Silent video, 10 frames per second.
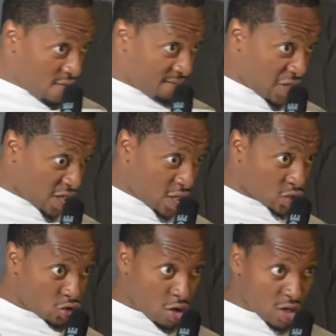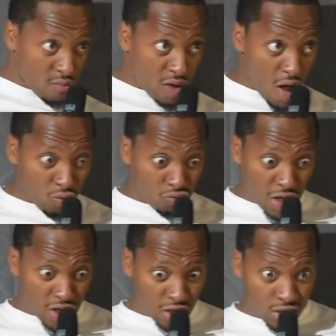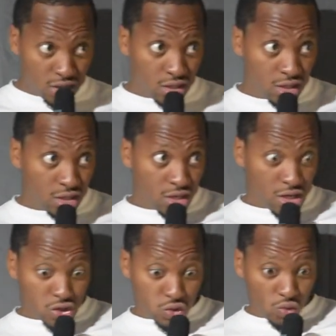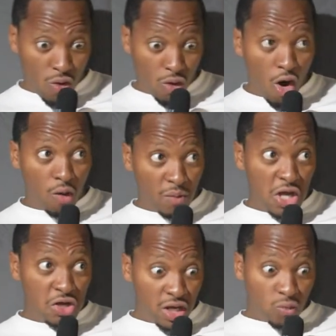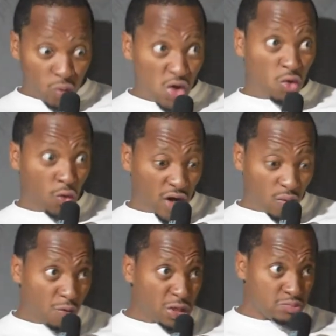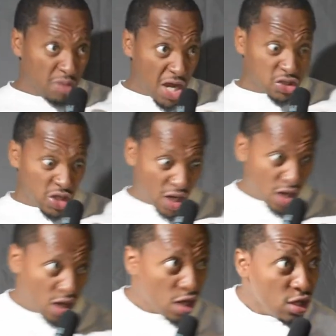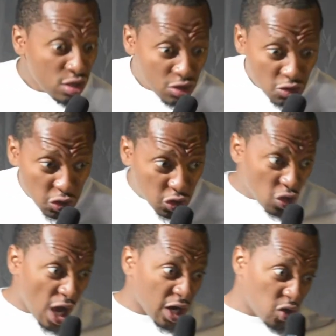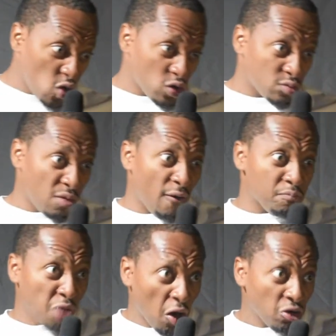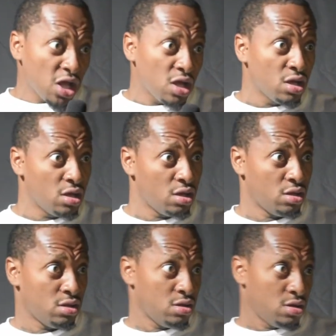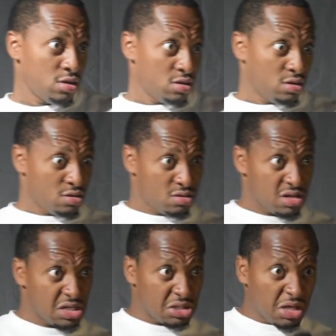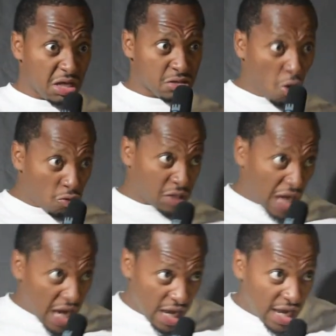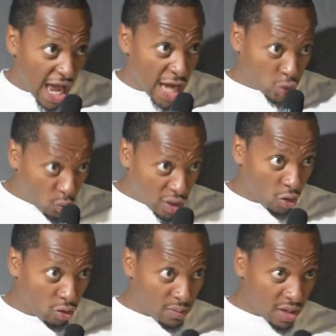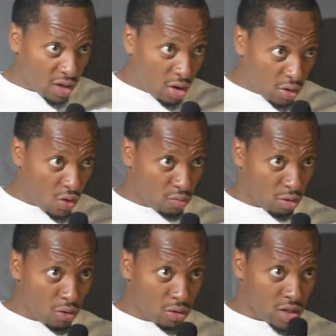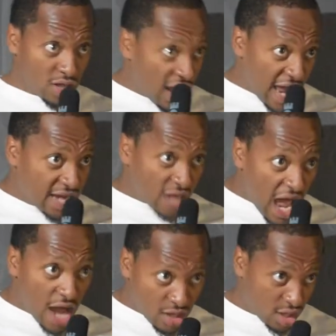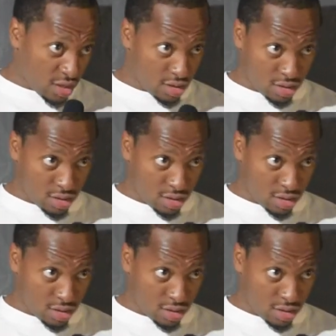Fuck you talking about, nigga? Strong arm me a nigga real quick around this bitch, nigga. Shit, I can use about 30. This nigga 13, he got 20 on him, nigga. Hold on, bro. That ain't that, nigga.